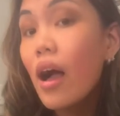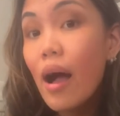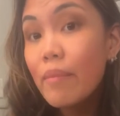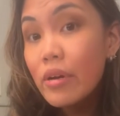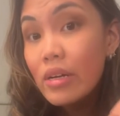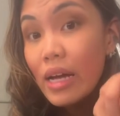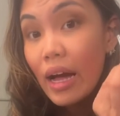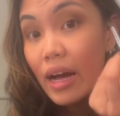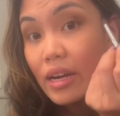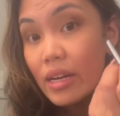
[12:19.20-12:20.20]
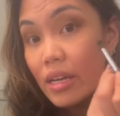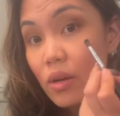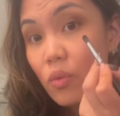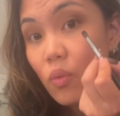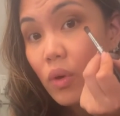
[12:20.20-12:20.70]
I'm gonna add it
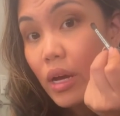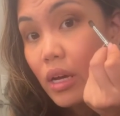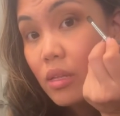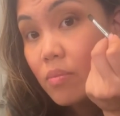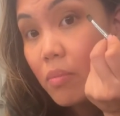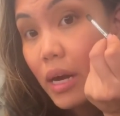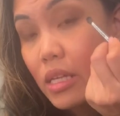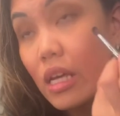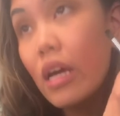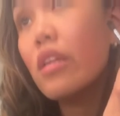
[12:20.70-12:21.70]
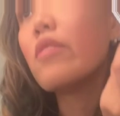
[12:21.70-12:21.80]
right by the end